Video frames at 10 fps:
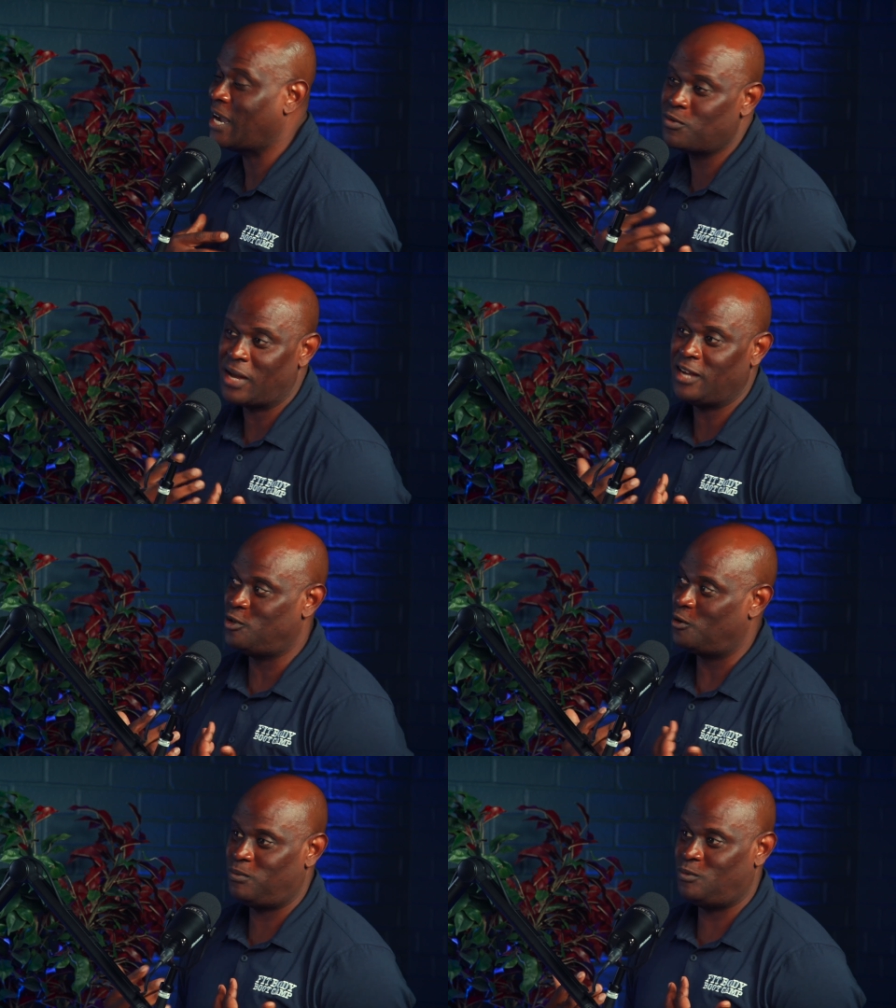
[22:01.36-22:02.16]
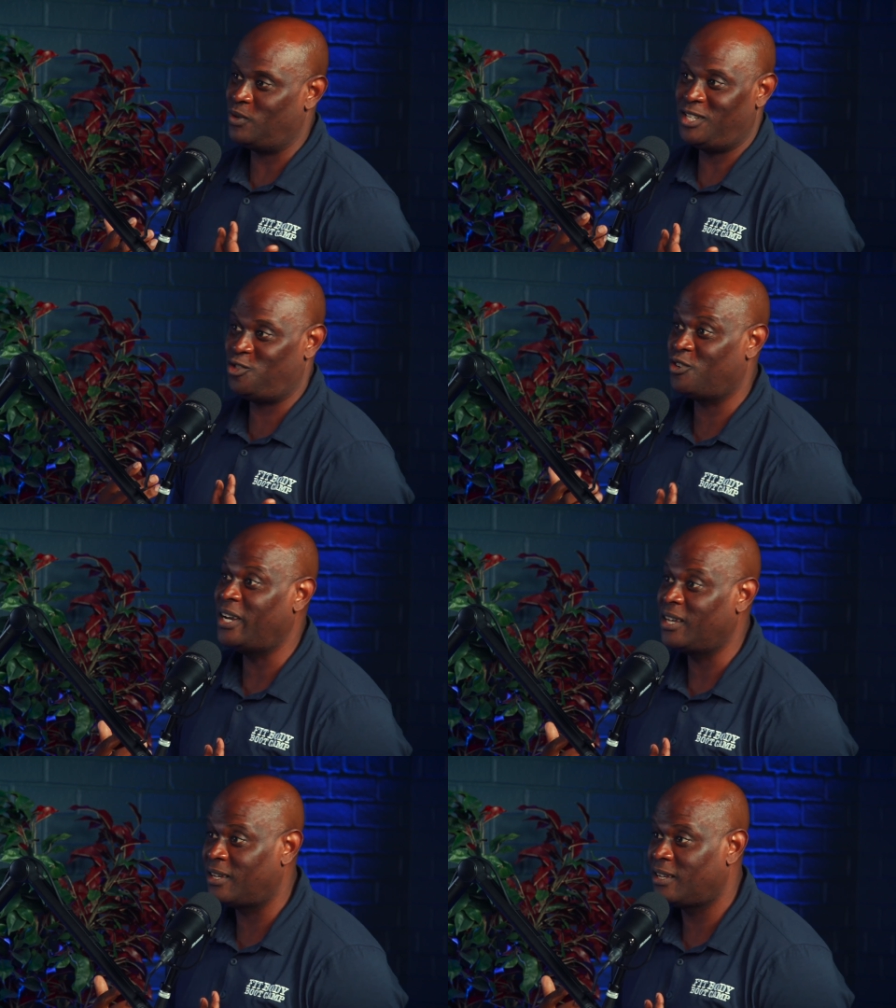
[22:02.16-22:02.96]
I, I don't really
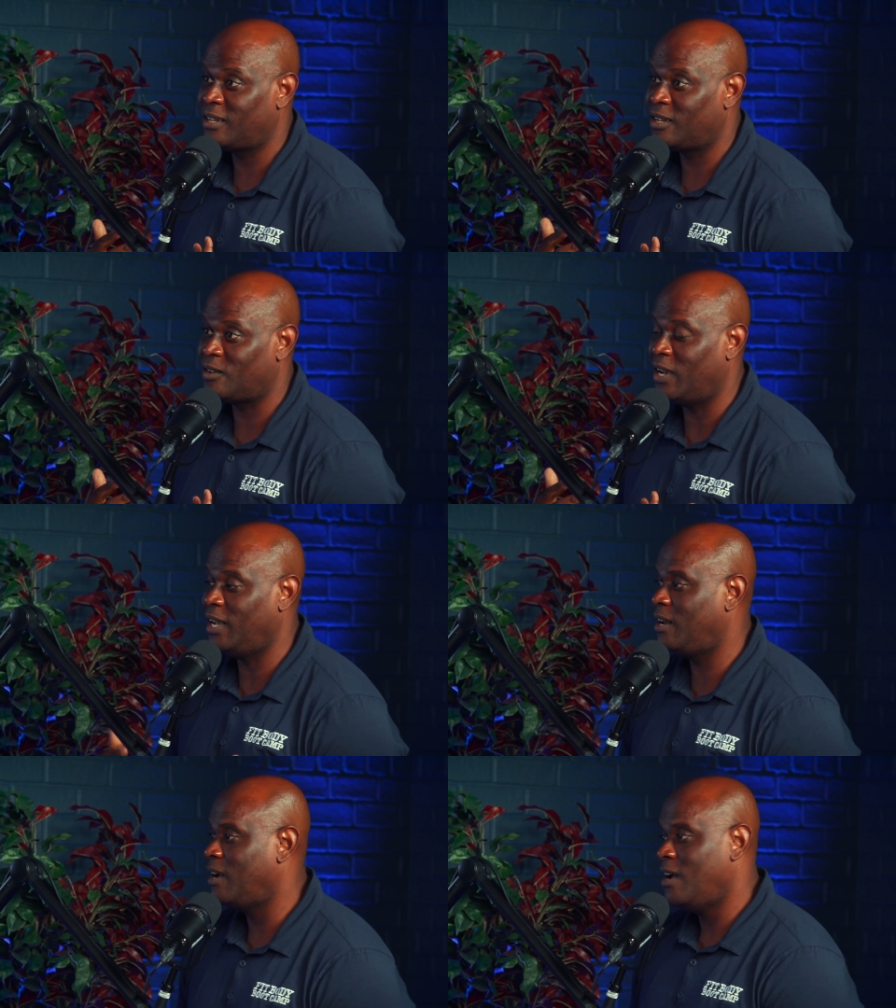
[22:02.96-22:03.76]
drink, mm-hmm. right?